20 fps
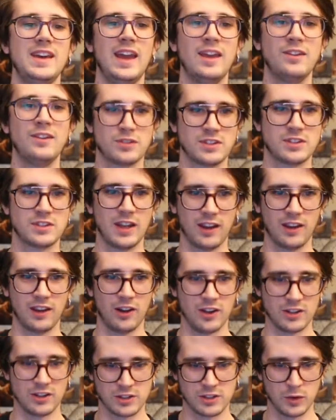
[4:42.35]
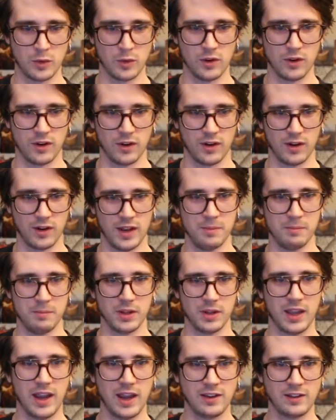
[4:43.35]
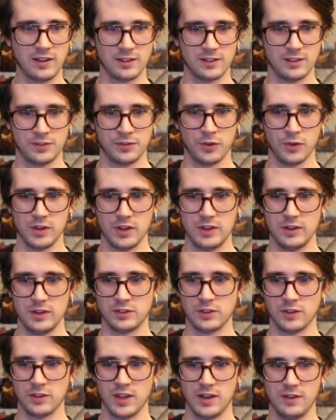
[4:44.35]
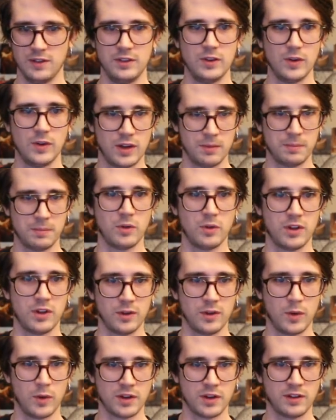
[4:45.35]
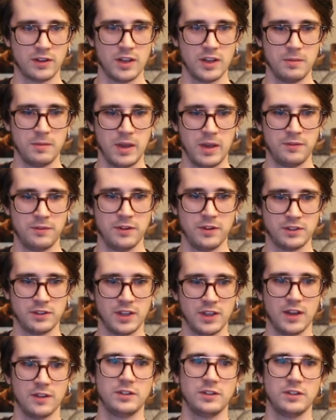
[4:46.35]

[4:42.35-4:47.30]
interesting culture war implications for you so that if you end up going and watching the debate for yourselves,